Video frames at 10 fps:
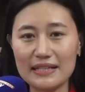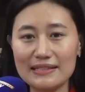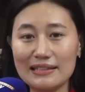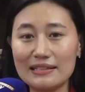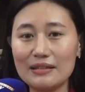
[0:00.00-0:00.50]

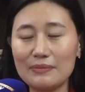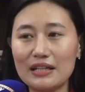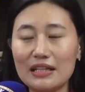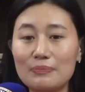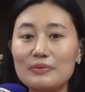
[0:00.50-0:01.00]
is nothing
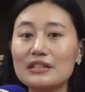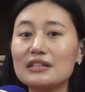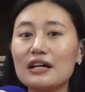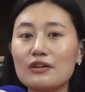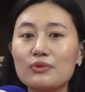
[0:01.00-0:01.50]
but it
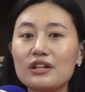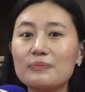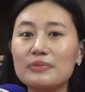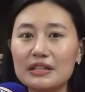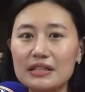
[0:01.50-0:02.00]
birthed out with a
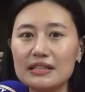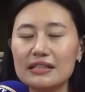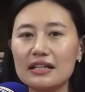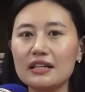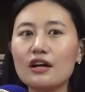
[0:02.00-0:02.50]

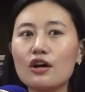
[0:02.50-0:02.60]
burden that